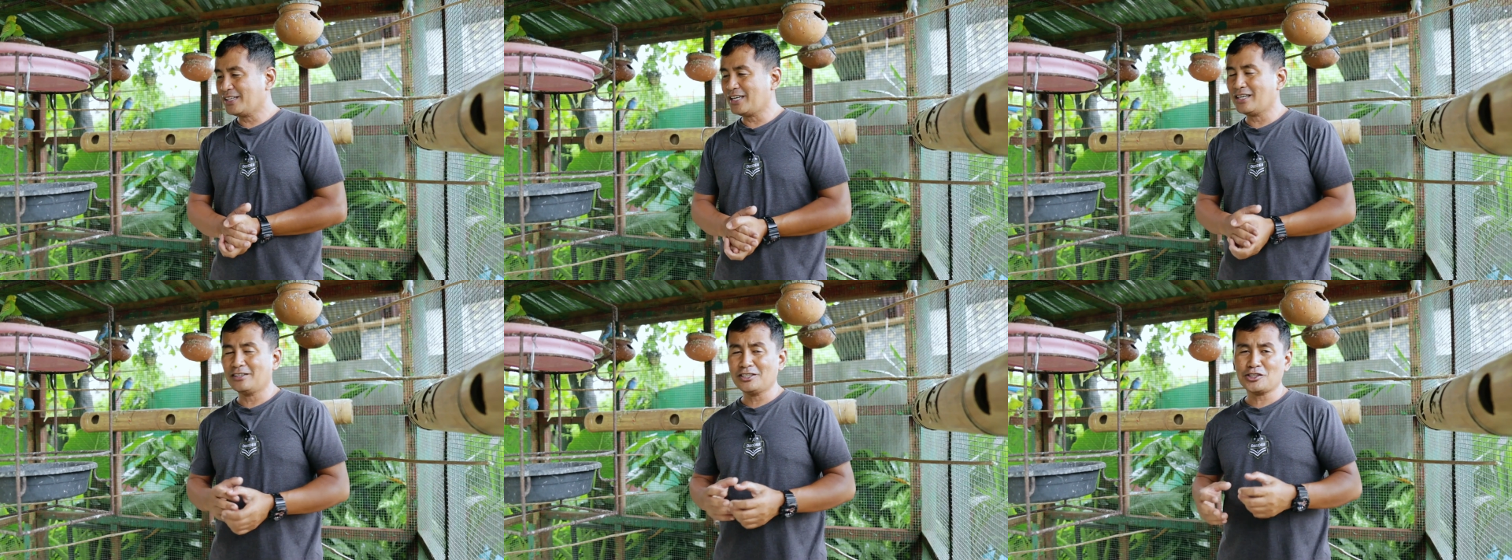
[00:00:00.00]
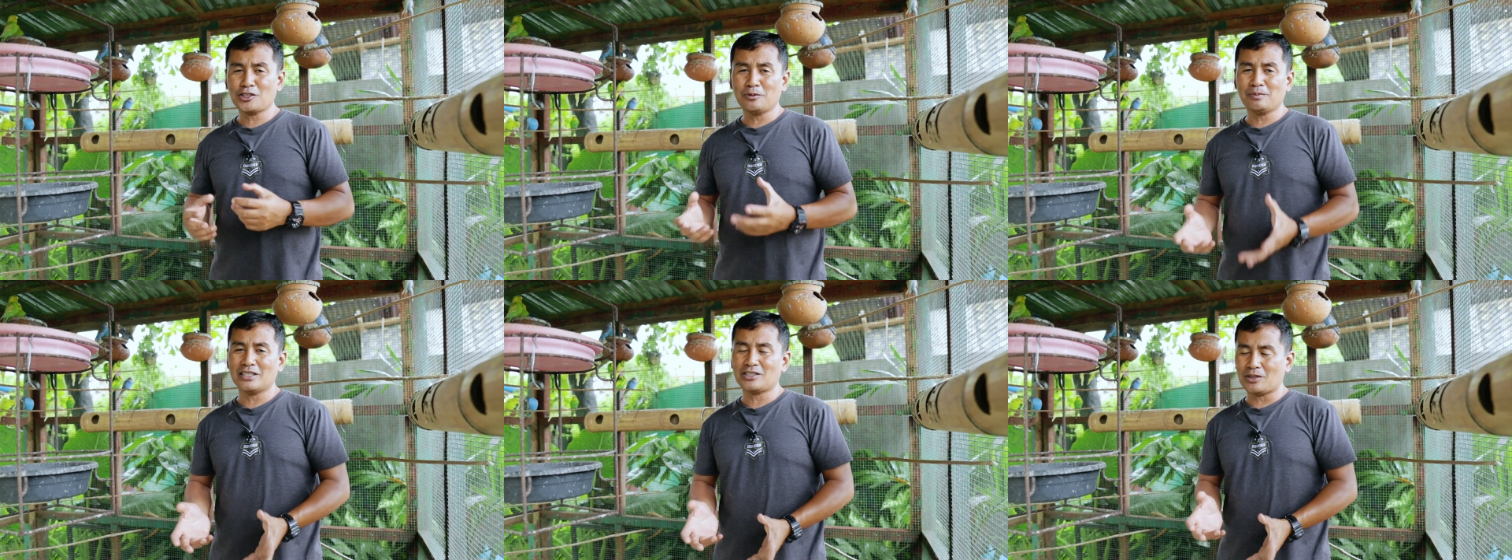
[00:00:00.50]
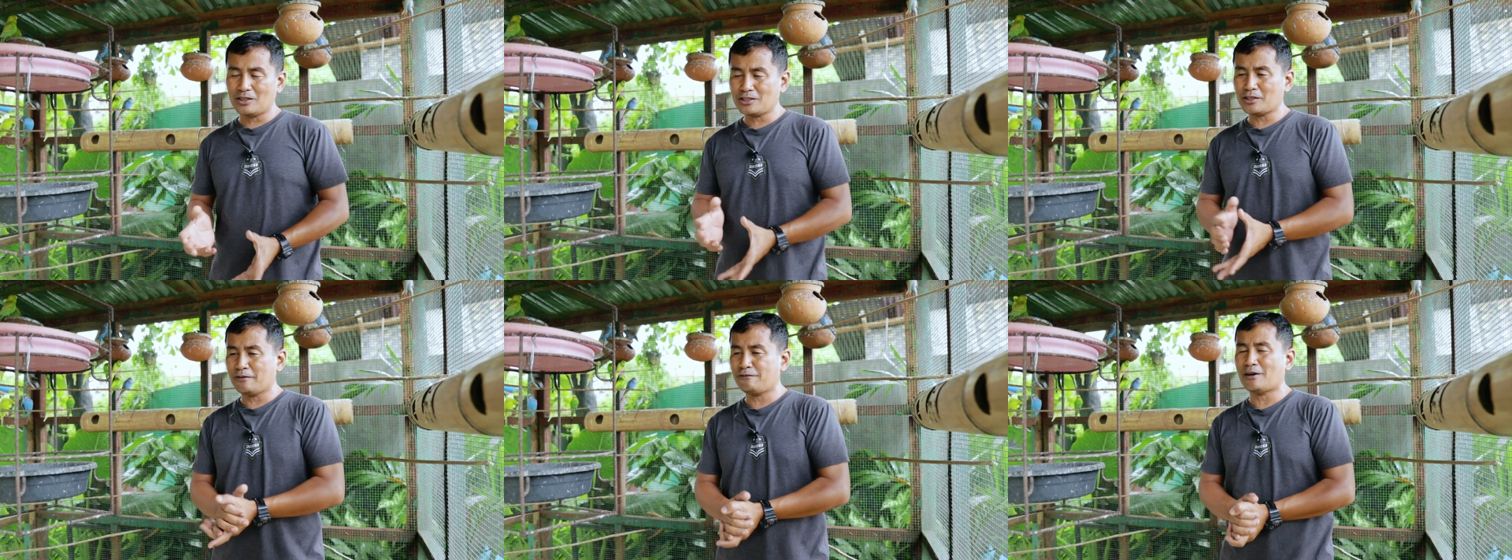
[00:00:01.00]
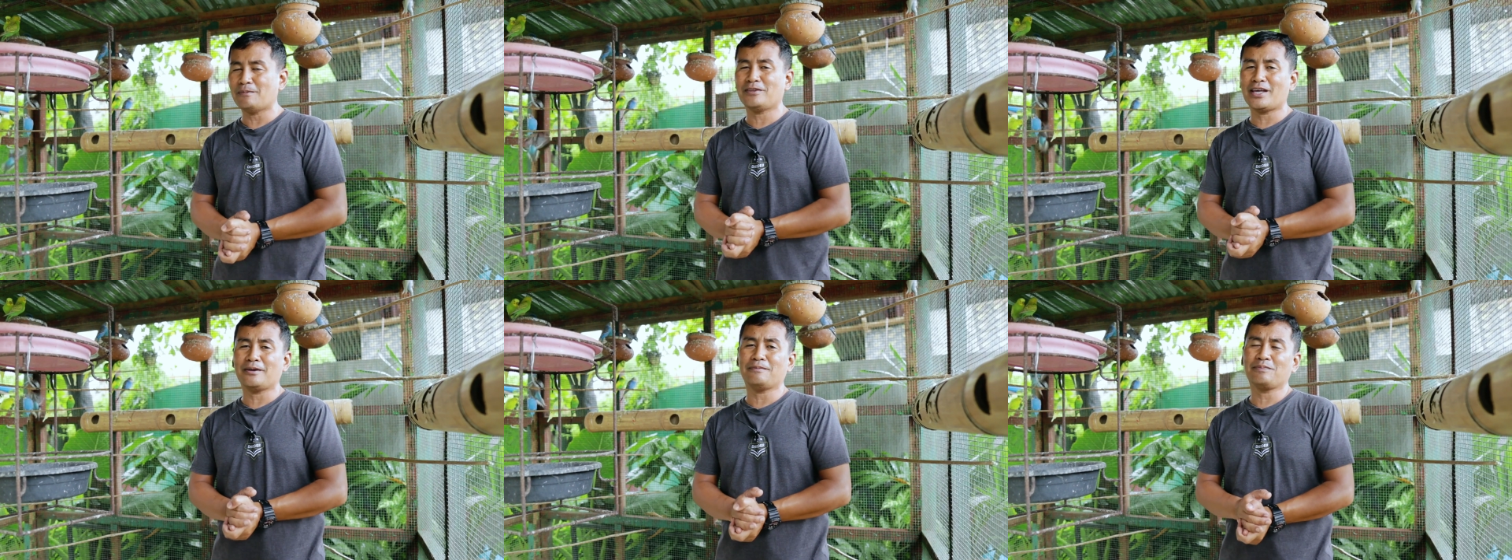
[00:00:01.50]
And I learned so much also
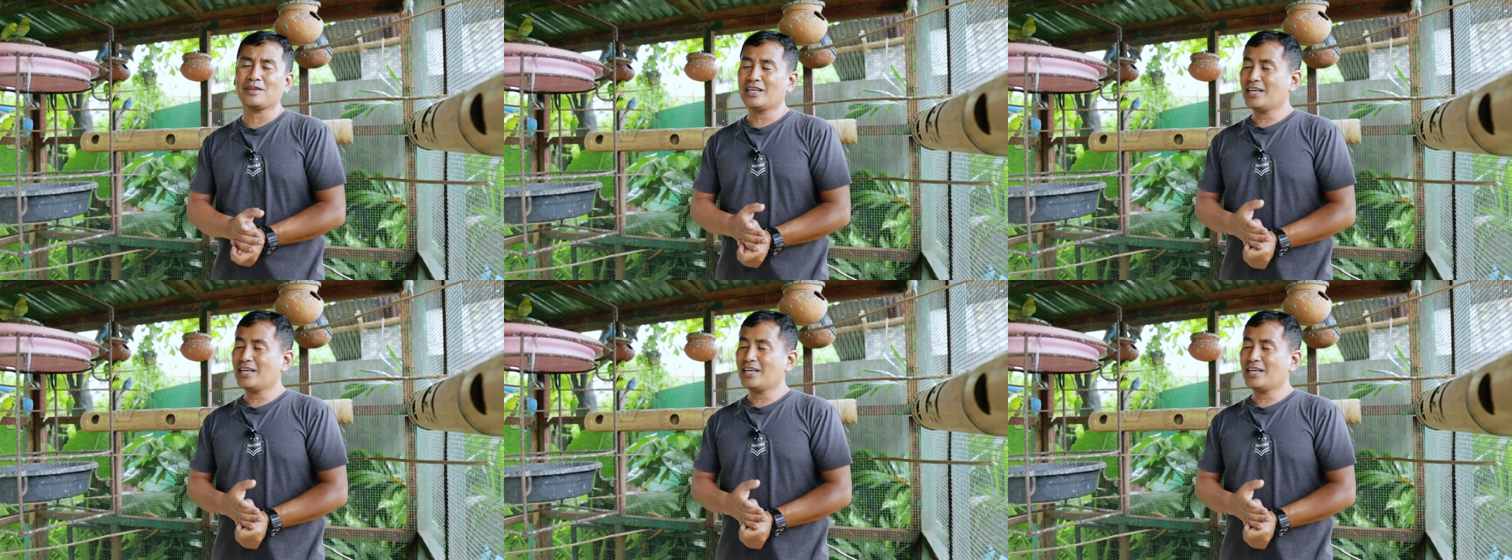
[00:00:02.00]
from them.